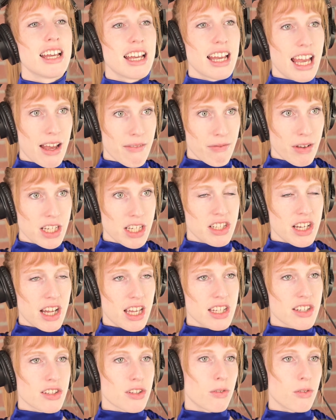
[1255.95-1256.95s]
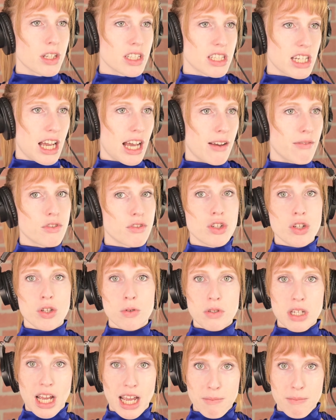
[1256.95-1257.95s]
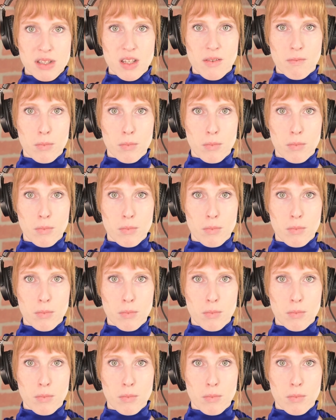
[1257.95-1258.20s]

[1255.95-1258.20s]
FHA is going to have two types of